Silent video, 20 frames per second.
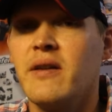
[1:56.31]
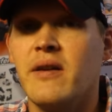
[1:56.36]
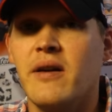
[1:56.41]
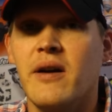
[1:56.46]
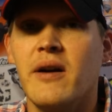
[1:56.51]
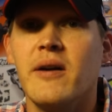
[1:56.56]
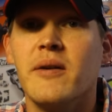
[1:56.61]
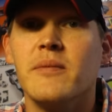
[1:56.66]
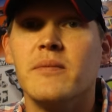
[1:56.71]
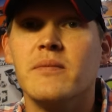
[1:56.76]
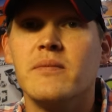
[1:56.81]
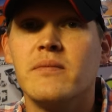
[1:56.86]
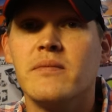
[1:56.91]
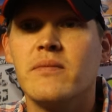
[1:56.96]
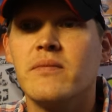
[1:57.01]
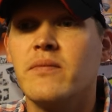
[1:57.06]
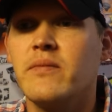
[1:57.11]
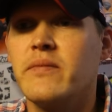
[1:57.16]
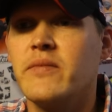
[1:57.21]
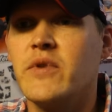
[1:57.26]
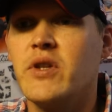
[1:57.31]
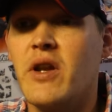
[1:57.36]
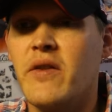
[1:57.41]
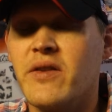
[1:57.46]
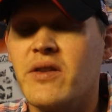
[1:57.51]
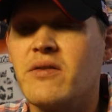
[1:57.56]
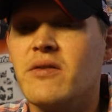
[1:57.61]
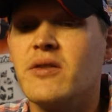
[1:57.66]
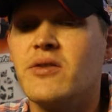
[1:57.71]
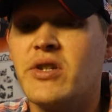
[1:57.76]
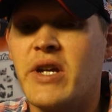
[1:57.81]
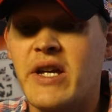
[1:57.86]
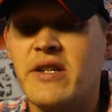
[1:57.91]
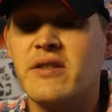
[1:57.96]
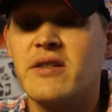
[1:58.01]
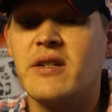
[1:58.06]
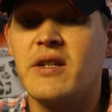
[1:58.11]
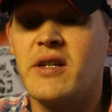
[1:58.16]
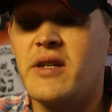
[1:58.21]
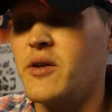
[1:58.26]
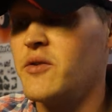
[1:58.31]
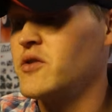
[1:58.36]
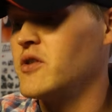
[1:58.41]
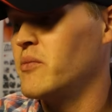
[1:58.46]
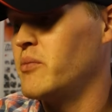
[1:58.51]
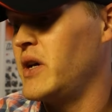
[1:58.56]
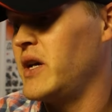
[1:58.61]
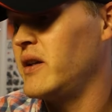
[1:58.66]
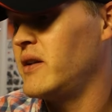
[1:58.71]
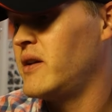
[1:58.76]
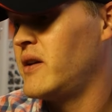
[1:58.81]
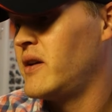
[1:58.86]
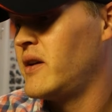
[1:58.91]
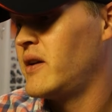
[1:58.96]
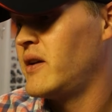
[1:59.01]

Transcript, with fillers: Um, you know, the changes that Kyosho made,